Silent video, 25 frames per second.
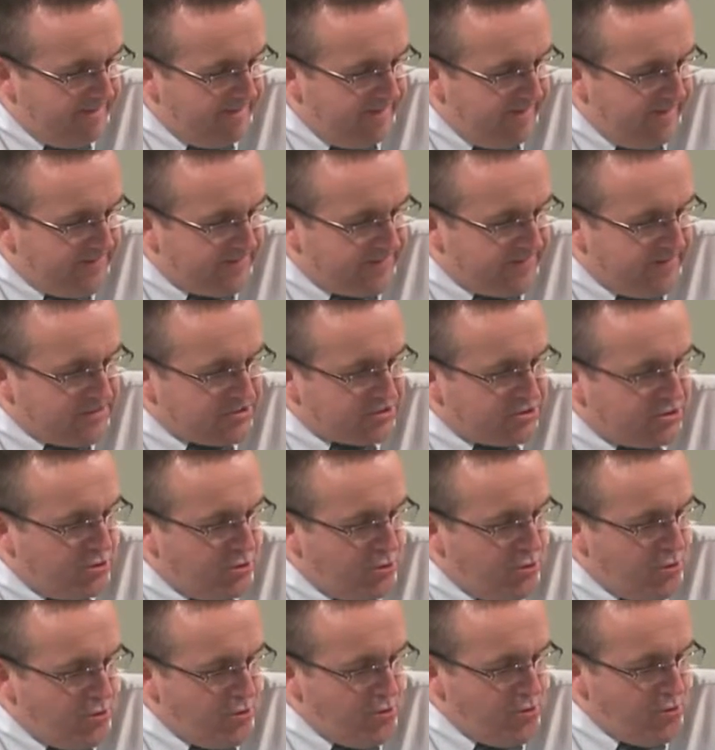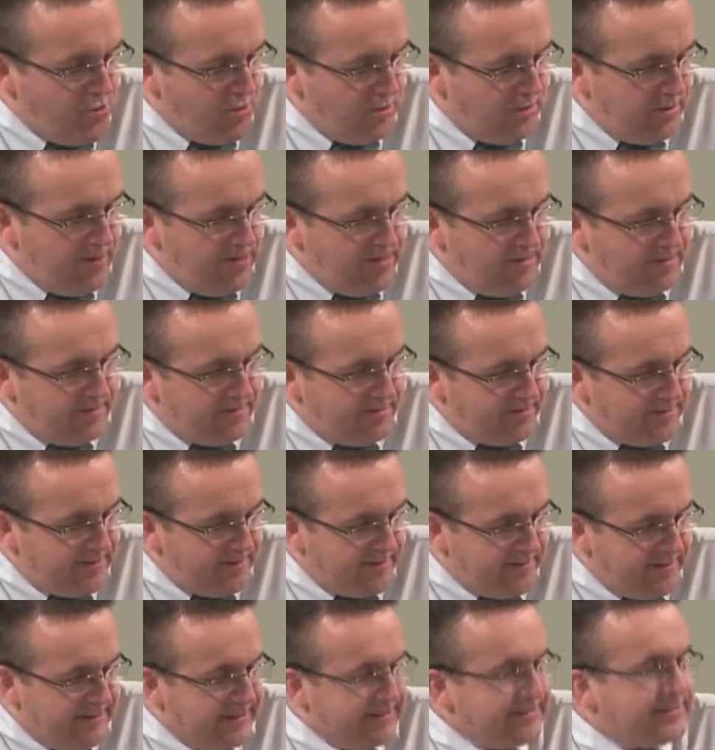He says, go
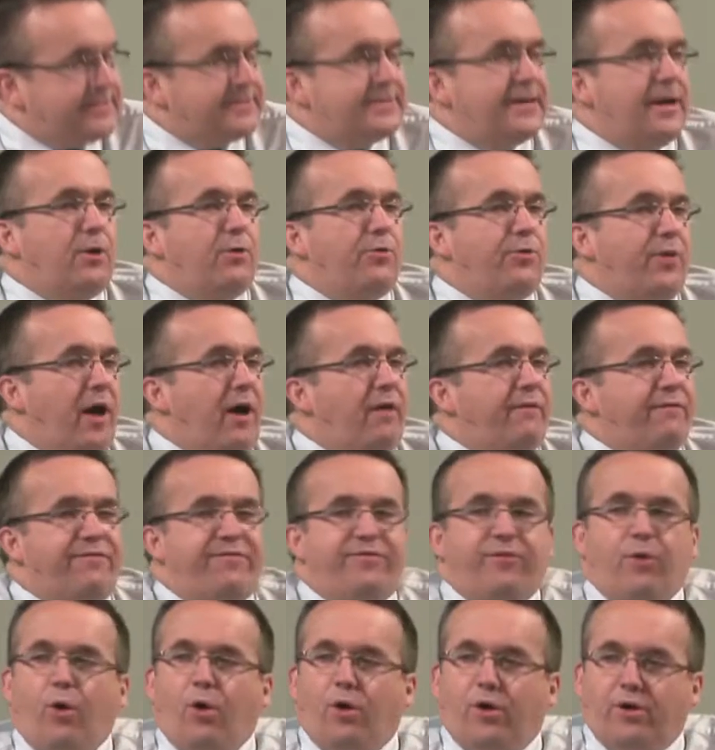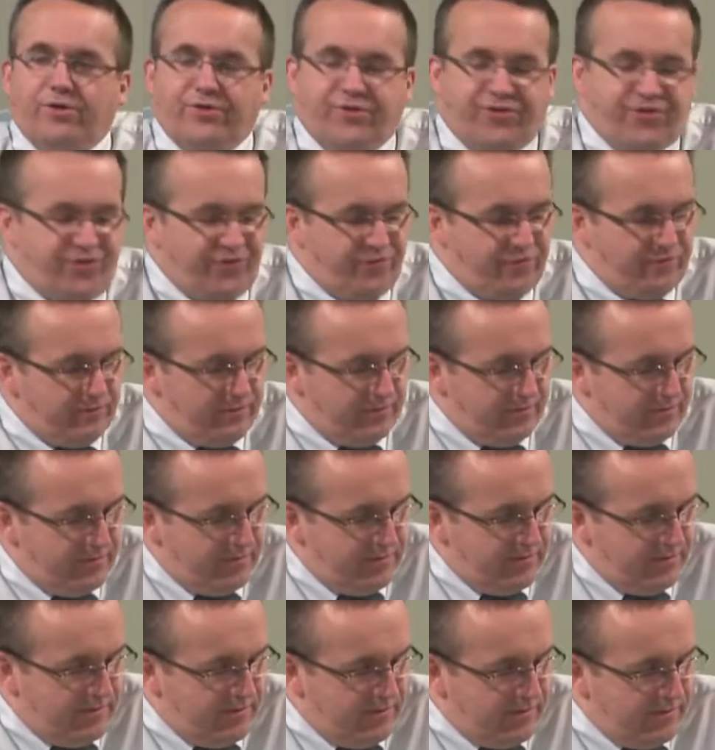and tell that fox,
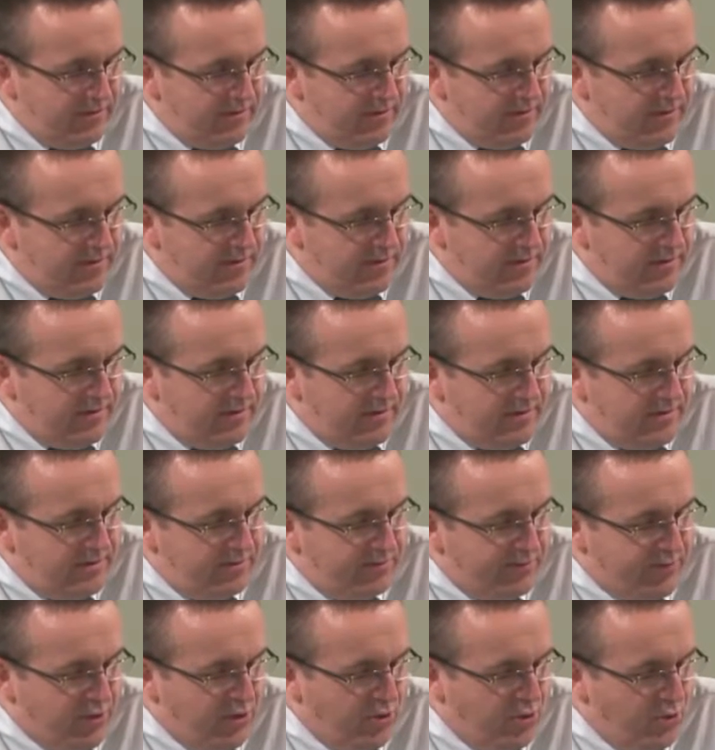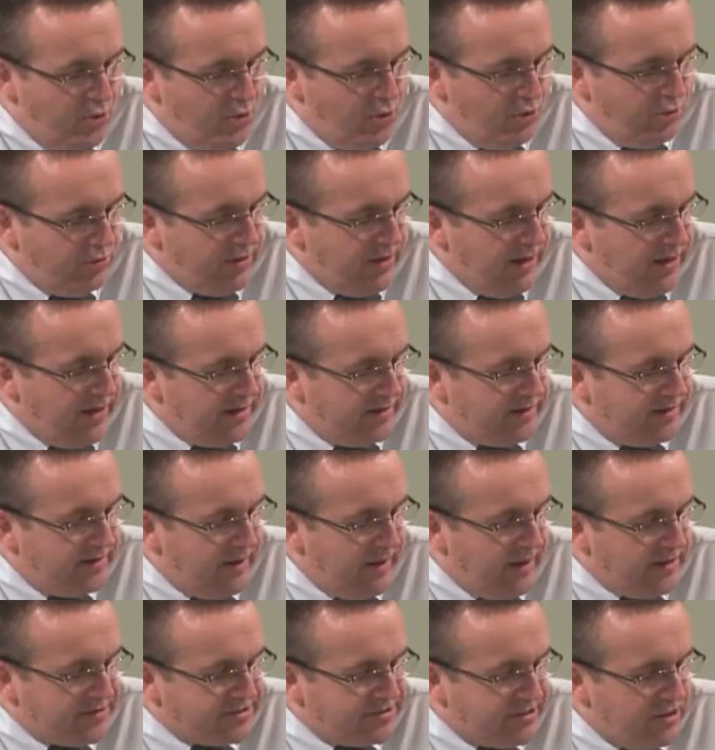behold, I
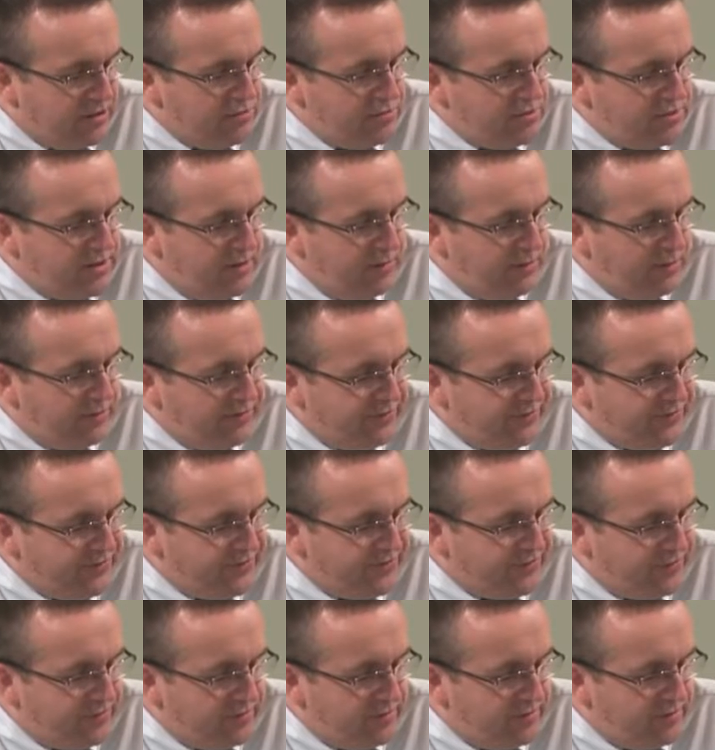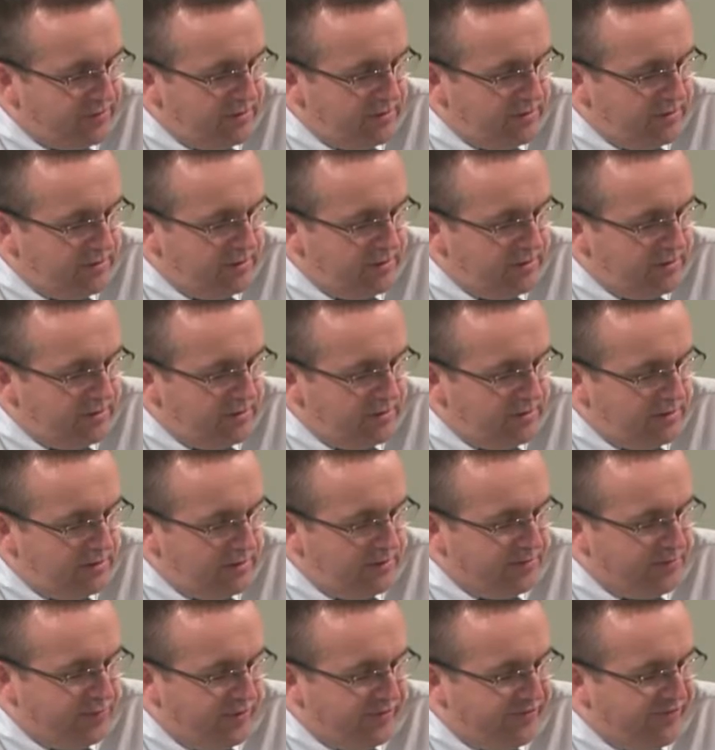cast out demons
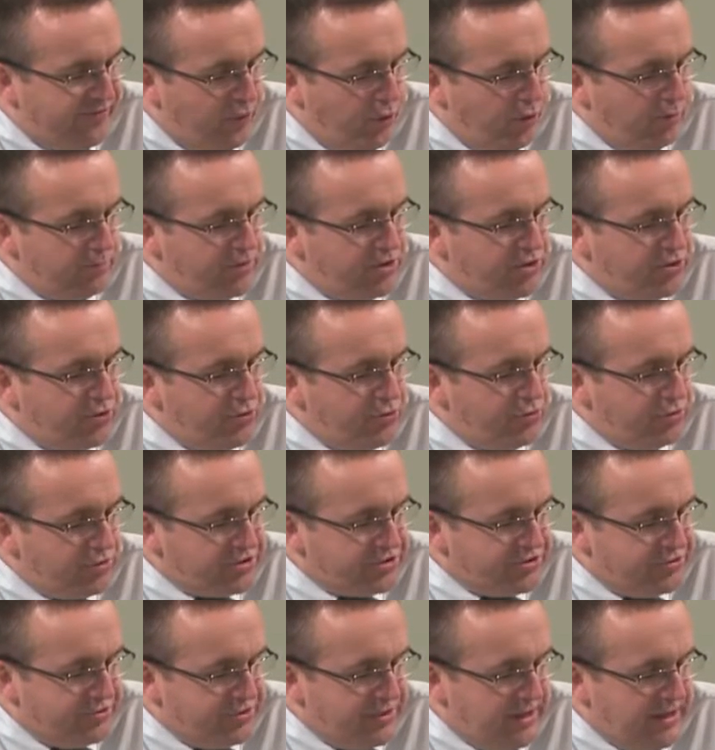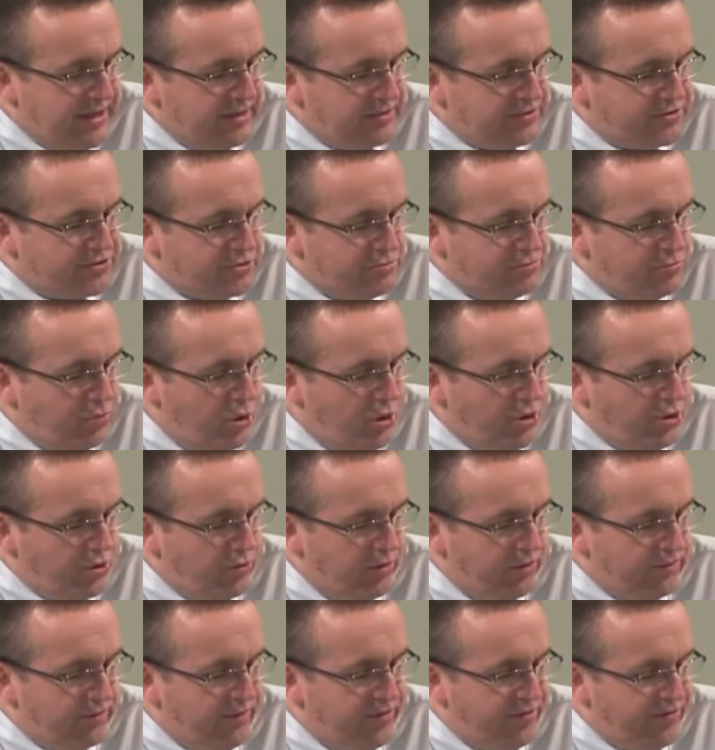and perform cures today and
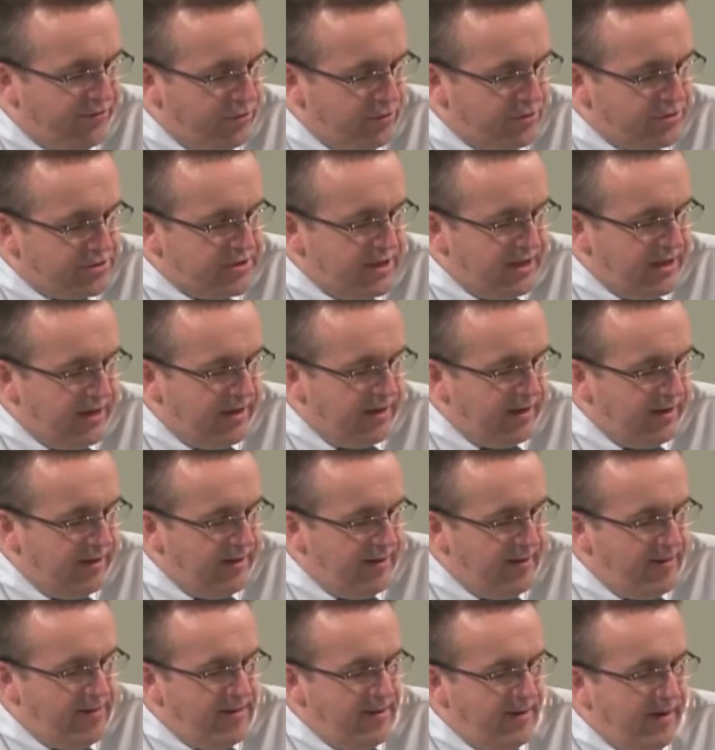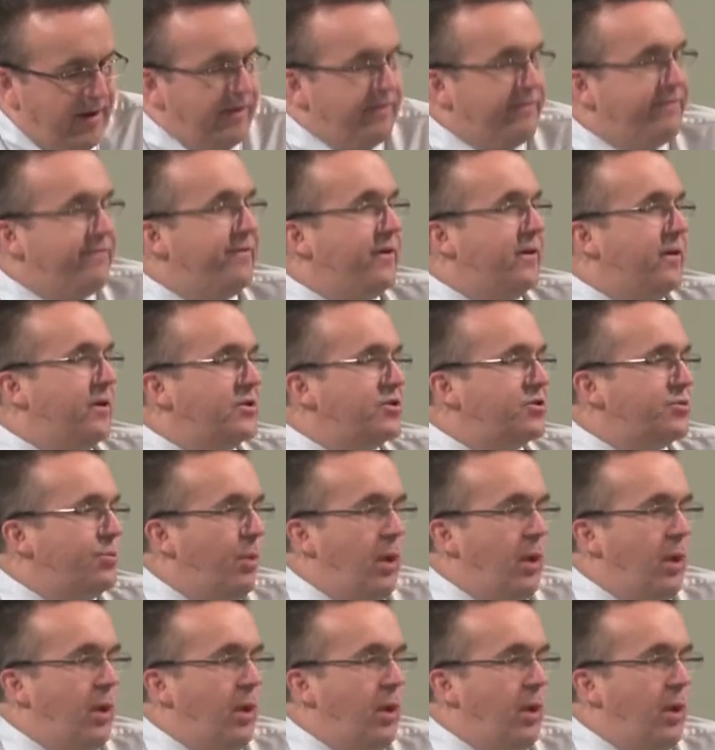tomorrow and the third day I finish